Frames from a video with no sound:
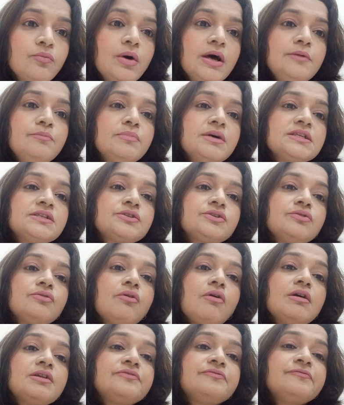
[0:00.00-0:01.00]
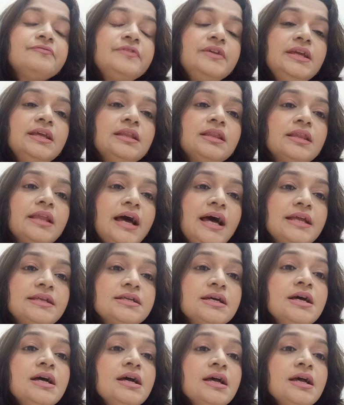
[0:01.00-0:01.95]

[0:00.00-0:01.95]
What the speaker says: One must not feel that